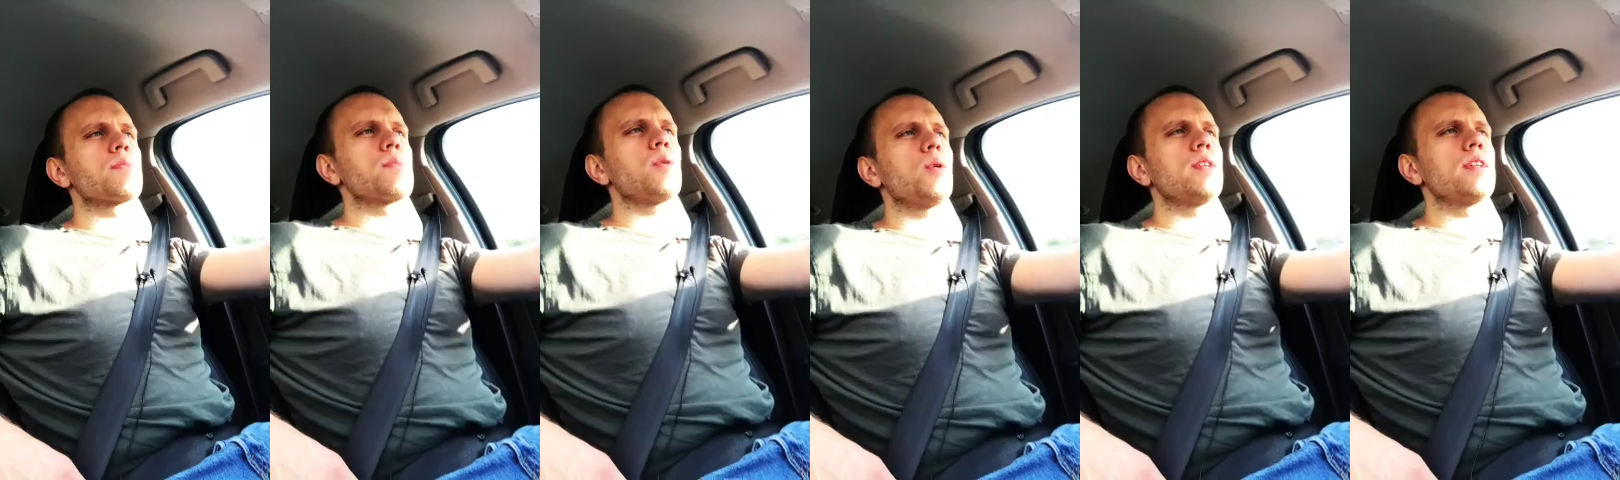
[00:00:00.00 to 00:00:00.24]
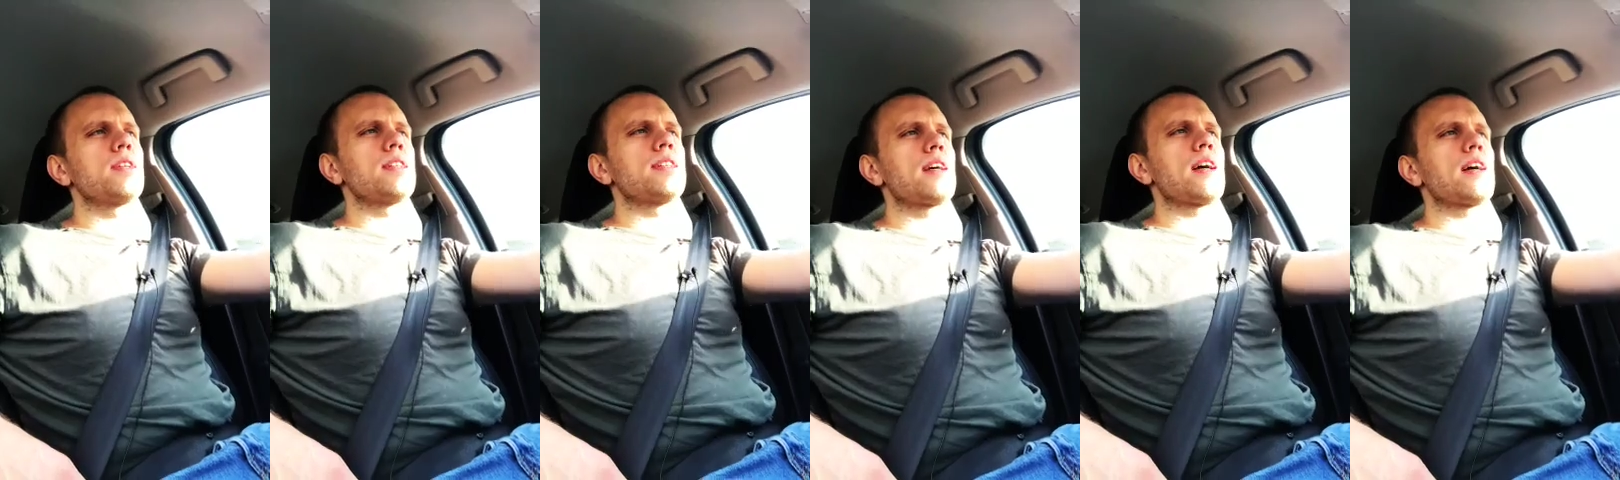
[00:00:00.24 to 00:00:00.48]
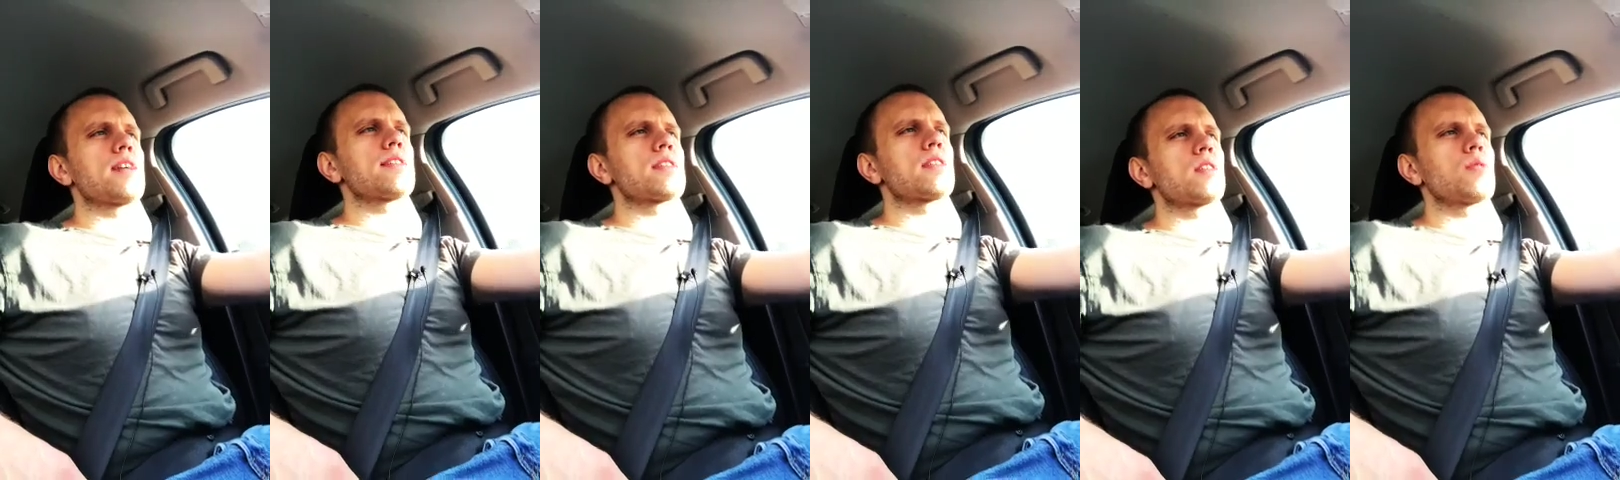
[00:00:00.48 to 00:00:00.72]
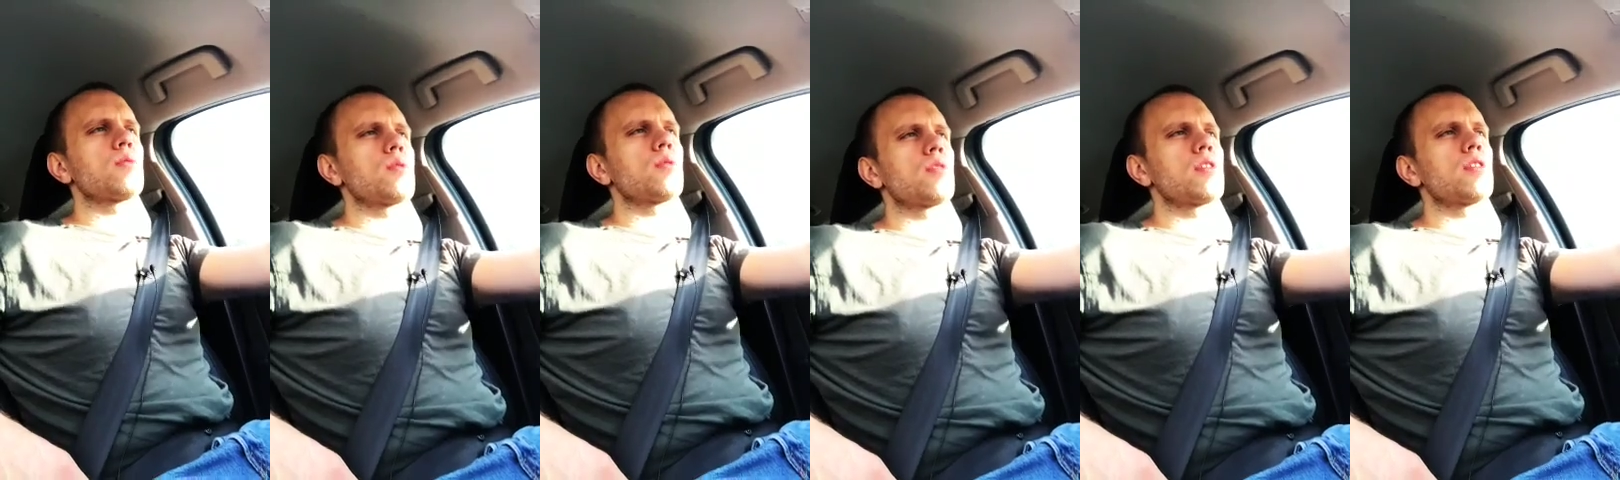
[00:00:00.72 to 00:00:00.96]

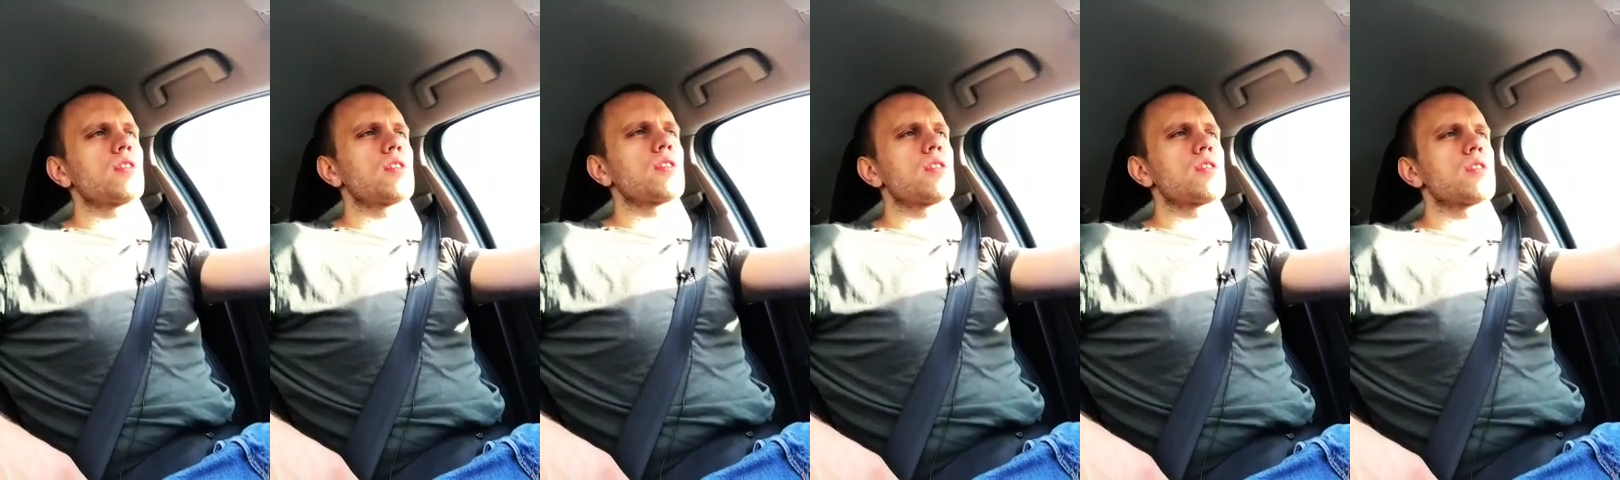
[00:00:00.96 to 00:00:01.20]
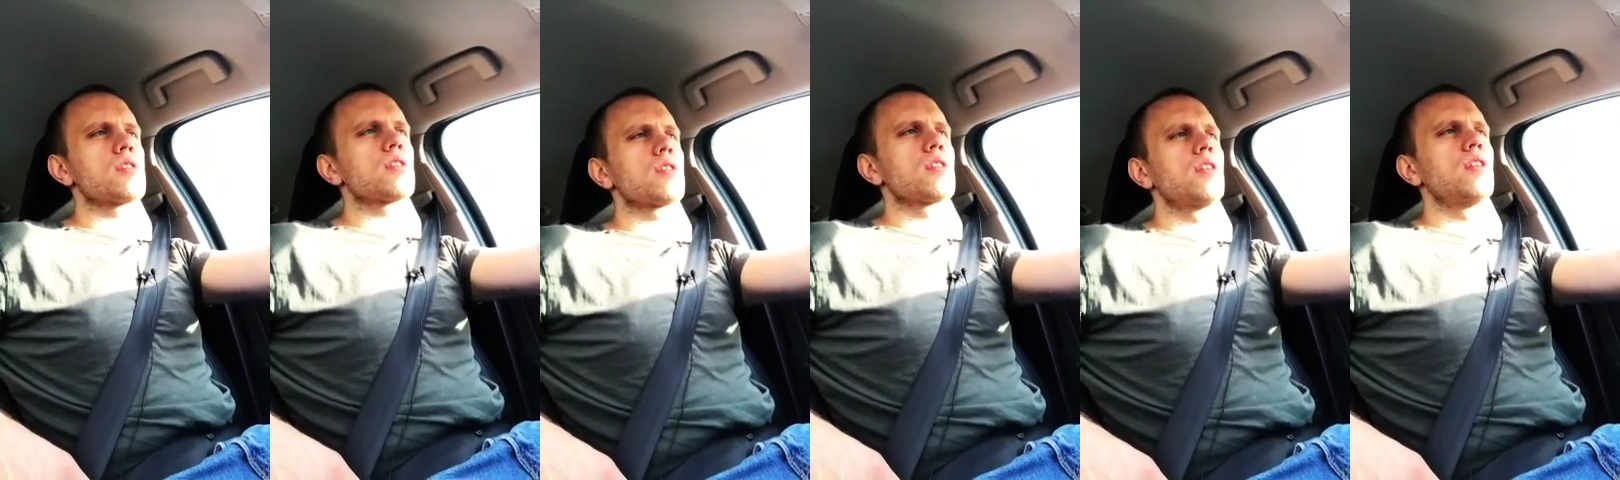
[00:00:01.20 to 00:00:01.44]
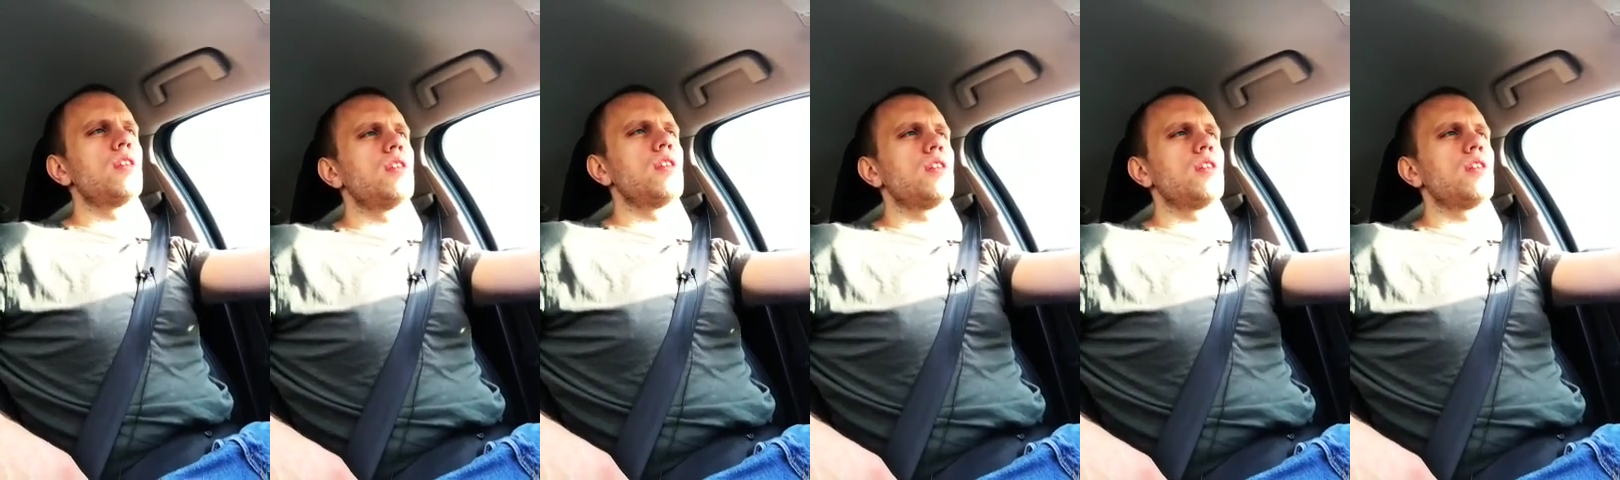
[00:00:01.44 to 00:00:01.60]
multitasking works,